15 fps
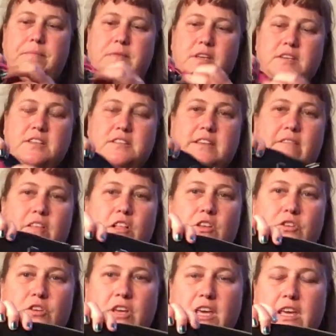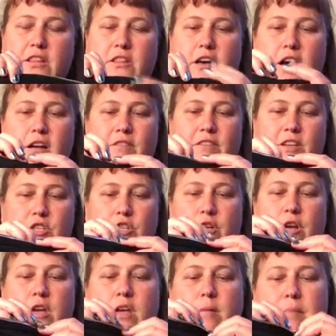It does have that little key and lock feature.
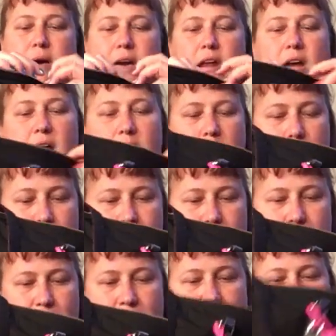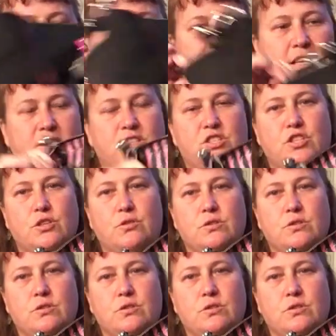But it has two